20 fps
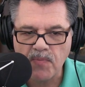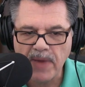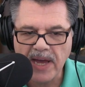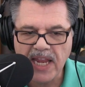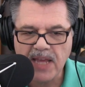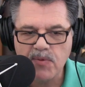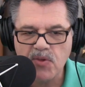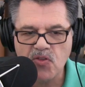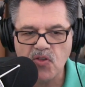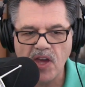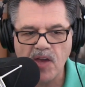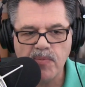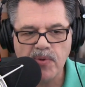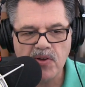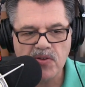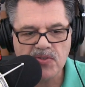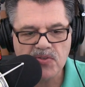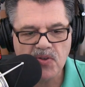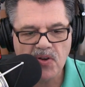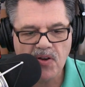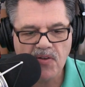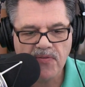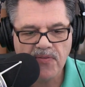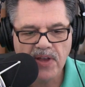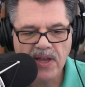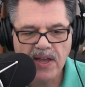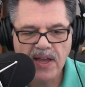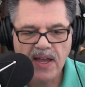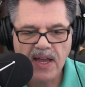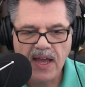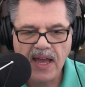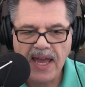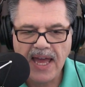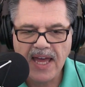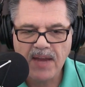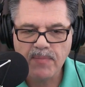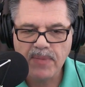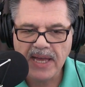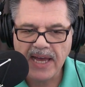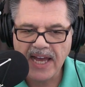My name is Jay Pierstorf,
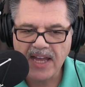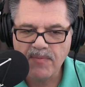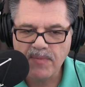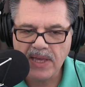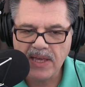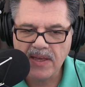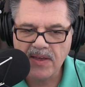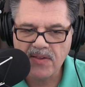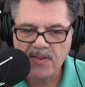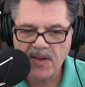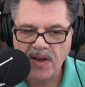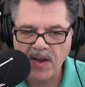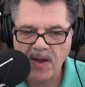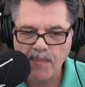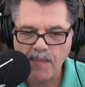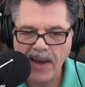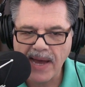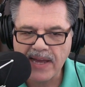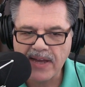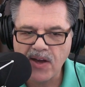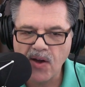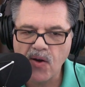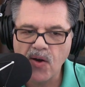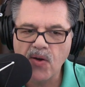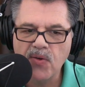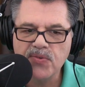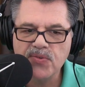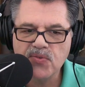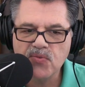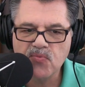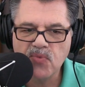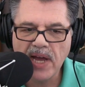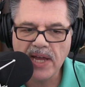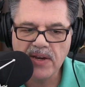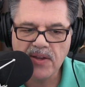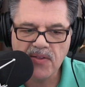and behind me is uh, my co host, Rhonda